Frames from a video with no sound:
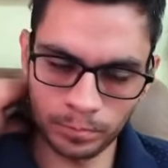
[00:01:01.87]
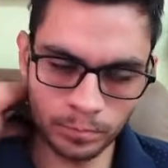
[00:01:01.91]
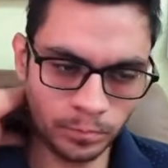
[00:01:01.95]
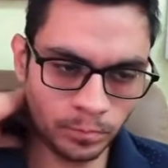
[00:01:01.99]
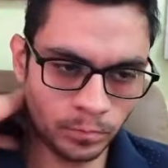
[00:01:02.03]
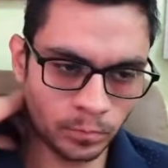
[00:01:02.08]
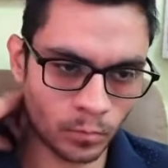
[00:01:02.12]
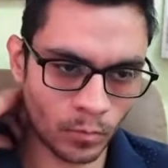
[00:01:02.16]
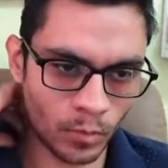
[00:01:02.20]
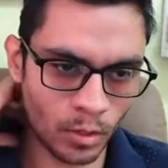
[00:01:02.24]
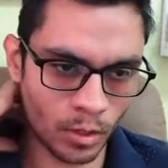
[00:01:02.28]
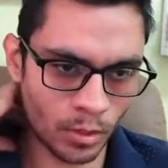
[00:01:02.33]

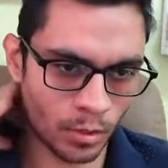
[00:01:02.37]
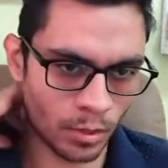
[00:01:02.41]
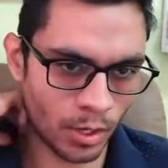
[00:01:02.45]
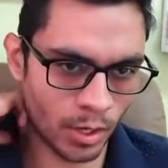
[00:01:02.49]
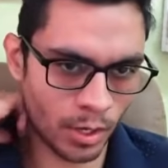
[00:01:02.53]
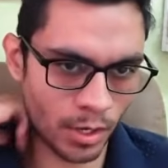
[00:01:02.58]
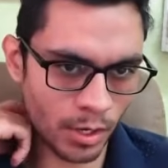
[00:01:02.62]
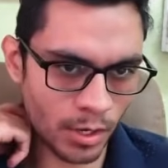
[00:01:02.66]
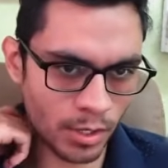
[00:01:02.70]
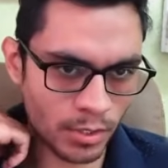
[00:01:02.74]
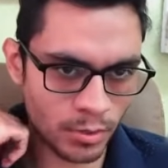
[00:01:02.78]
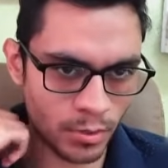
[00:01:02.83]
Okay,
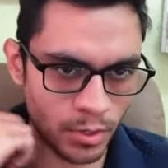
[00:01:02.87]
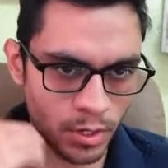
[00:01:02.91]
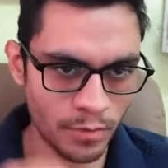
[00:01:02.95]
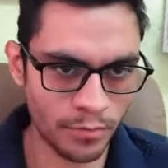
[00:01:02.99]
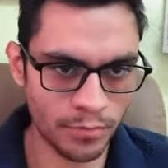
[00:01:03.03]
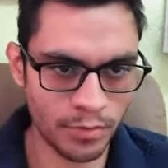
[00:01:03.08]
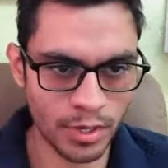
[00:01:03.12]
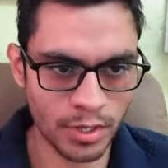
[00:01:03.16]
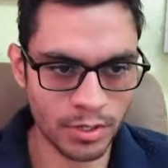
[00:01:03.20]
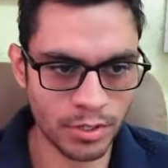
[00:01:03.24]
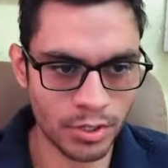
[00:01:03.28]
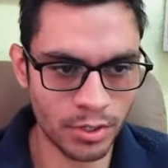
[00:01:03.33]
he's gonna
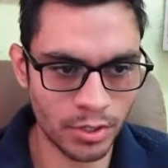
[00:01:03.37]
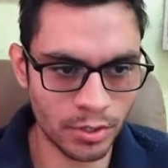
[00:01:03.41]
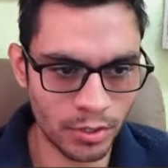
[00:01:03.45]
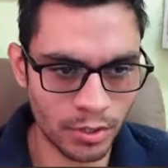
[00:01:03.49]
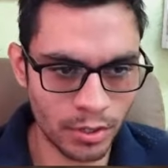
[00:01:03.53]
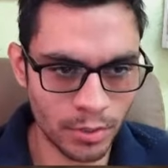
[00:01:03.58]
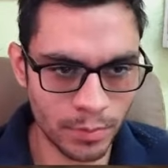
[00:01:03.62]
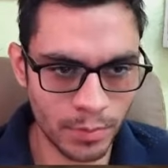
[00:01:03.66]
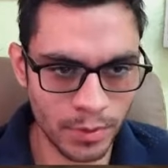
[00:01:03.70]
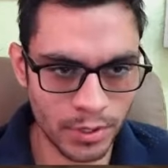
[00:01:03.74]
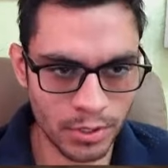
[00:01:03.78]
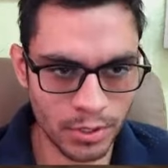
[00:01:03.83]
fin cheat the
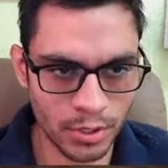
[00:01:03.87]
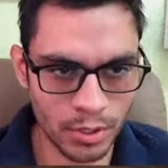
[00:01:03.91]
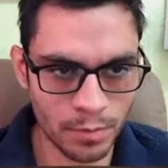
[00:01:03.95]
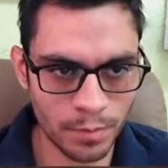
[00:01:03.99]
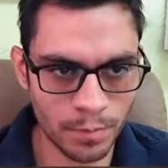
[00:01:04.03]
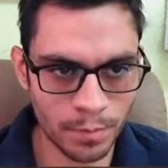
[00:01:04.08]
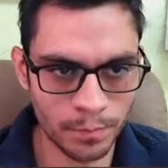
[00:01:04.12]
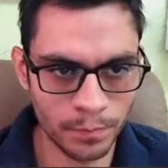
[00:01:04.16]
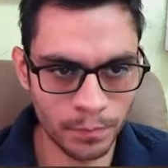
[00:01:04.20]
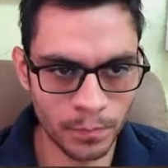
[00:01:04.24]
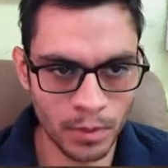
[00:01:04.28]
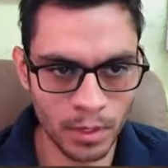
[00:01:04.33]
bishop.
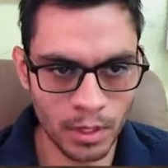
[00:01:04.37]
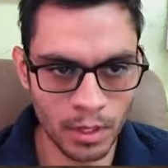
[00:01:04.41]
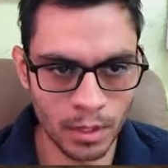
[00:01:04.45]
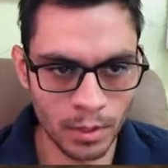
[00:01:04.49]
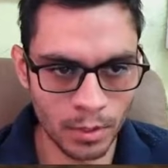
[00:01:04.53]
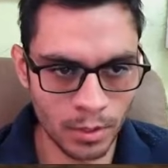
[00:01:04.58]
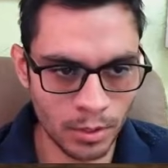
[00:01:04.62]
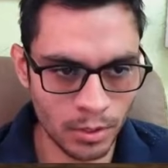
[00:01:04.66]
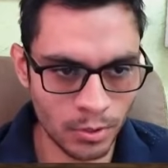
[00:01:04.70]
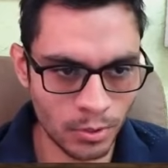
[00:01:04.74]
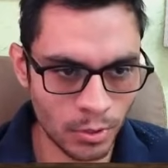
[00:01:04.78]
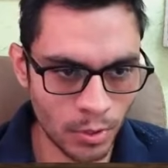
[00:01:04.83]

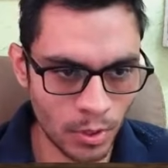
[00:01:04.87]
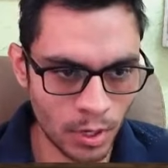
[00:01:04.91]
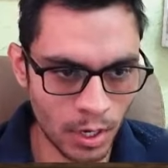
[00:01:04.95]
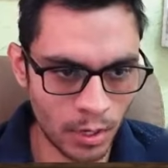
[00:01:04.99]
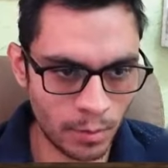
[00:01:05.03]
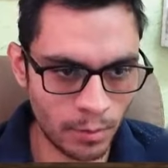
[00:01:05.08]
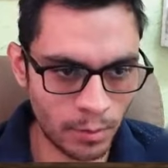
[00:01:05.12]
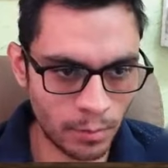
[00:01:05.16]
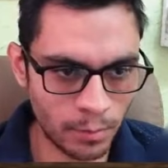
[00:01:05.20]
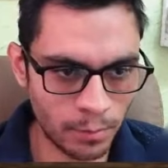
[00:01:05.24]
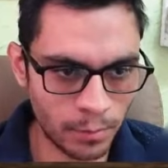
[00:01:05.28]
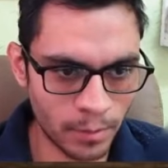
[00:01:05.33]
So I
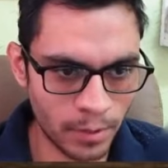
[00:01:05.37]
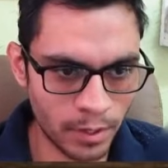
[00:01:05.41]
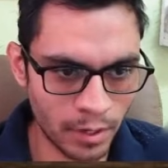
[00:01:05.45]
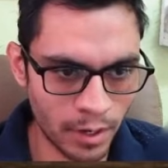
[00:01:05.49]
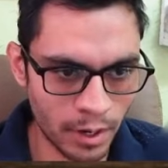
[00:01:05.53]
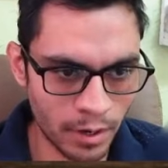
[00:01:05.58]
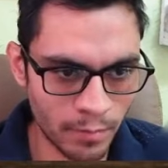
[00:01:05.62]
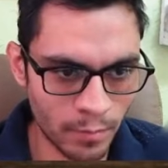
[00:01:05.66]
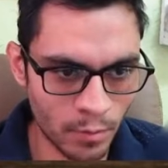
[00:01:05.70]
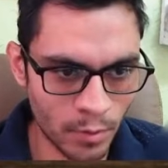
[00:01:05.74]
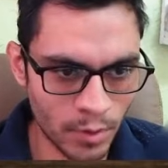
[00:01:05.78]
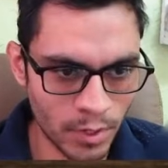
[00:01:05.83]
will grab
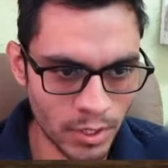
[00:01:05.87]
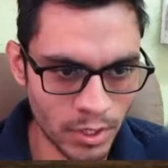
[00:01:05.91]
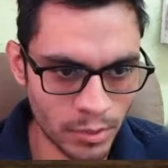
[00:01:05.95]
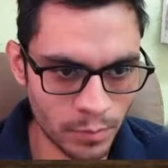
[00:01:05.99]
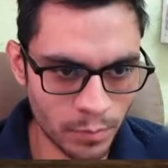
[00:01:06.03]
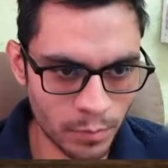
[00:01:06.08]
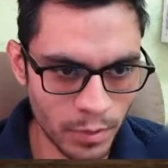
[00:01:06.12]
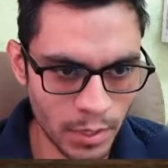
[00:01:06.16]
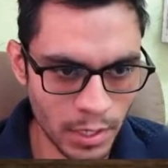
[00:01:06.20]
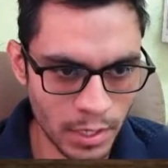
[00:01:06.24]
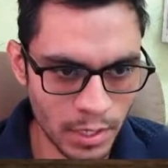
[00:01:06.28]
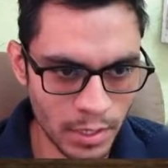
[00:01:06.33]
more
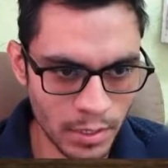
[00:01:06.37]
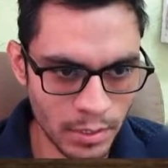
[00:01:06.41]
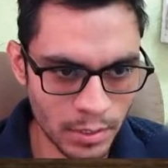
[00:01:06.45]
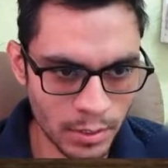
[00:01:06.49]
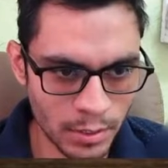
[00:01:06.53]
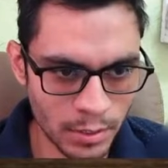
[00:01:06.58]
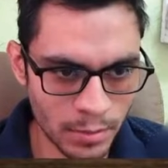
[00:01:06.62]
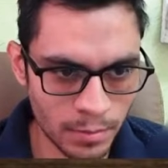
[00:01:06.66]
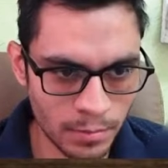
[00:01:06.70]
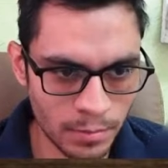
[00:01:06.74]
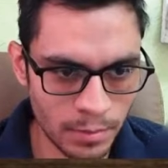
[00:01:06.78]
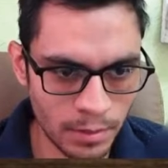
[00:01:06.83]
space.
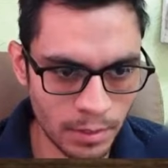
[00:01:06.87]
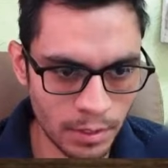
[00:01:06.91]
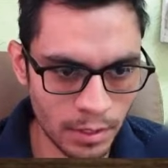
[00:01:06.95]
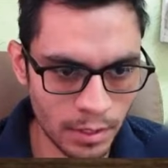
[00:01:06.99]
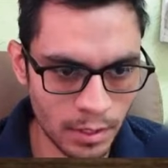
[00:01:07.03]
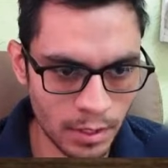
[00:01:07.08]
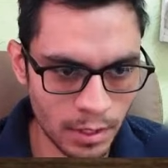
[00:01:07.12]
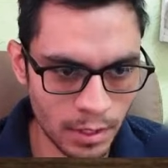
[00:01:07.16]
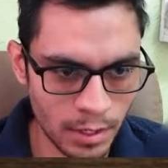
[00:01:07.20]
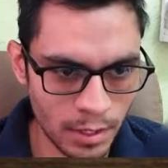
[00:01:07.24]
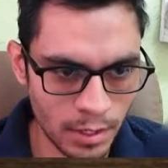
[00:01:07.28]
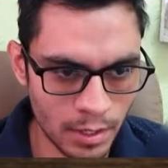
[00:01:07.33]

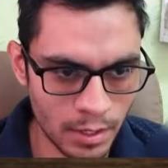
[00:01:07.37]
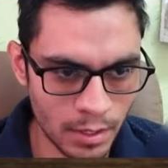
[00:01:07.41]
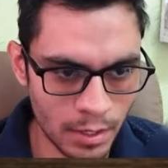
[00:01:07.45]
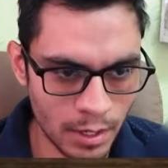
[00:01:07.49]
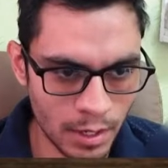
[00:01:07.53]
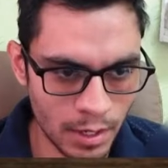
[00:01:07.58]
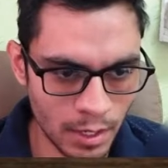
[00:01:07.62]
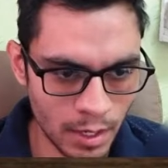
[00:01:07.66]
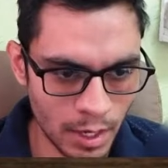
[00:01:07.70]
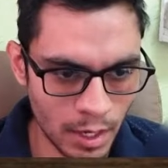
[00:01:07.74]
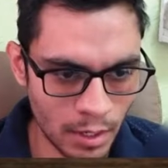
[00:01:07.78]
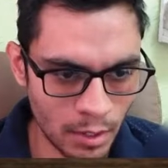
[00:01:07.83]
I
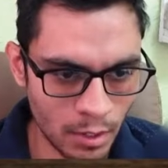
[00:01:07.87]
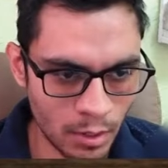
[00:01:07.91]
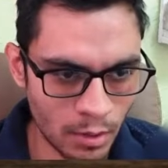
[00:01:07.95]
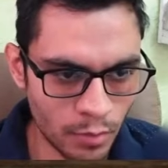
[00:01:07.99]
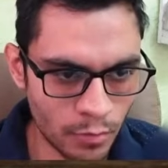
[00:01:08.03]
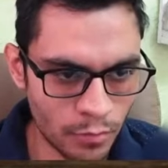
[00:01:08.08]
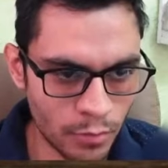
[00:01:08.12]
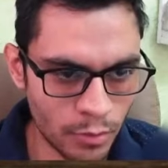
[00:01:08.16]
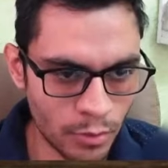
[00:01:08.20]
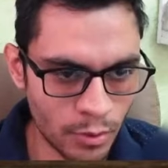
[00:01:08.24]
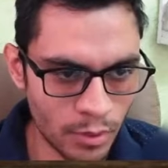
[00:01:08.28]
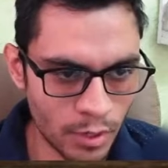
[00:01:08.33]
can go
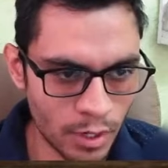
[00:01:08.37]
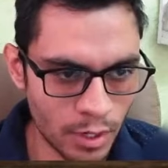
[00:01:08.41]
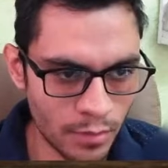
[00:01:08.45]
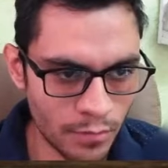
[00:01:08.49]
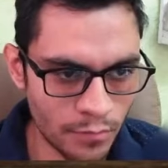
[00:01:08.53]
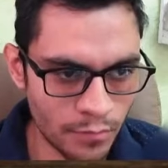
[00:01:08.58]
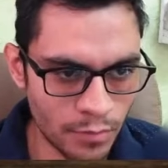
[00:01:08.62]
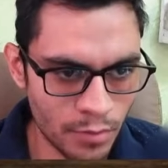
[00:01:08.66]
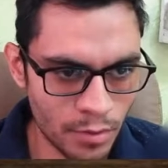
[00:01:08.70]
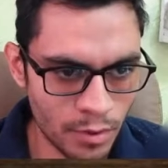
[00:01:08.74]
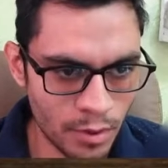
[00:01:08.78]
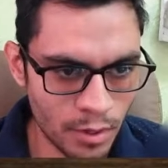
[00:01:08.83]
for
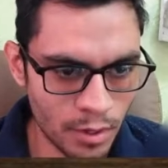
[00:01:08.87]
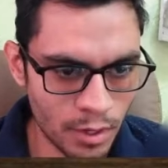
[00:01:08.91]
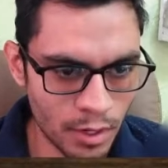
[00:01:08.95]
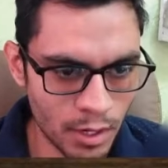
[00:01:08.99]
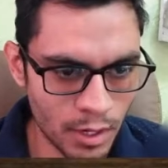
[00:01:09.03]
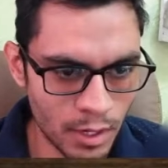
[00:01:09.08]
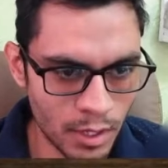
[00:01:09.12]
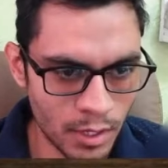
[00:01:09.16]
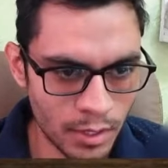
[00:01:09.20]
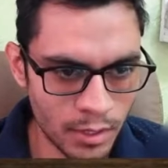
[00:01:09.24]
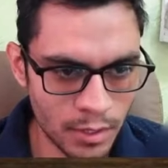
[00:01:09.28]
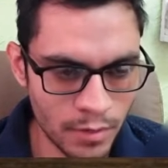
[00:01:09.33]
e4
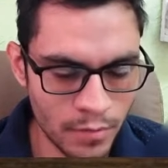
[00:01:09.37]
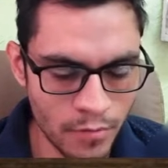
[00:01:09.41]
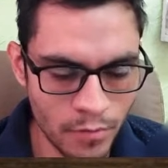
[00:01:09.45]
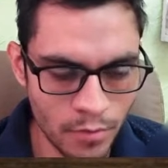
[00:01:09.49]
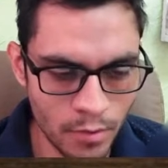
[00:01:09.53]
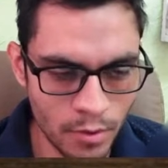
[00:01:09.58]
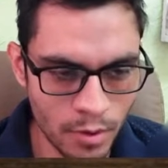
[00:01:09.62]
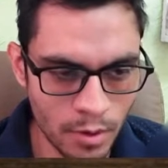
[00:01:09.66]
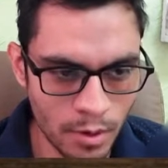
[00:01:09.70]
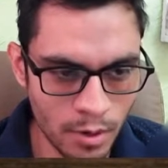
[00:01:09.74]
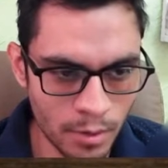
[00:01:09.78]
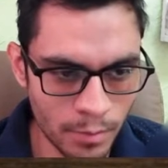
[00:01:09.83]
and
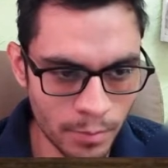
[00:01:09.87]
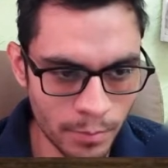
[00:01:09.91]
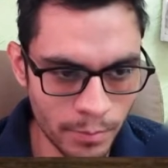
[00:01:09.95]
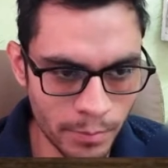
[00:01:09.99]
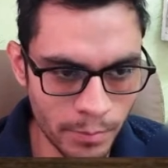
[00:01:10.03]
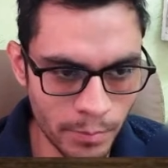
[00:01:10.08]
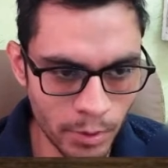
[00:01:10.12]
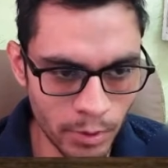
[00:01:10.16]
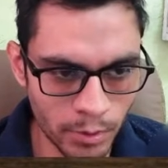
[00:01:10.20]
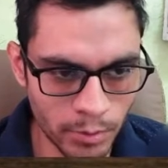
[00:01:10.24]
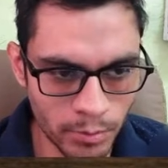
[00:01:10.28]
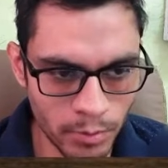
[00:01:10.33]
d4.
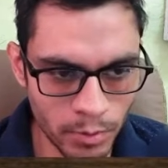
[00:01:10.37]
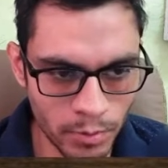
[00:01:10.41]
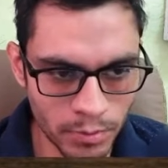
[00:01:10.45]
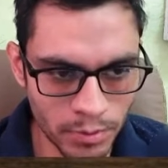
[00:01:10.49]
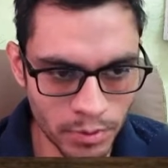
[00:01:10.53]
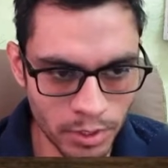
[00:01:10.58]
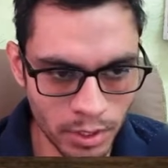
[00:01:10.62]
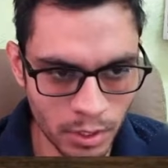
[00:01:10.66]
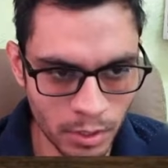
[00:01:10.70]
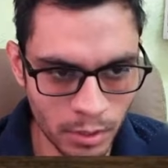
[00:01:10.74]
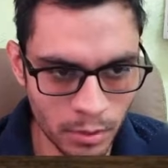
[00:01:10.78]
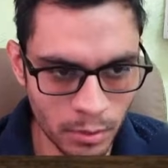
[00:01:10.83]
Both moves are
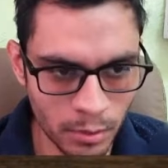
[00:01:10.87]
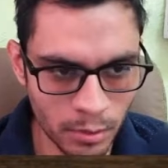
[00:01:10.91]
good.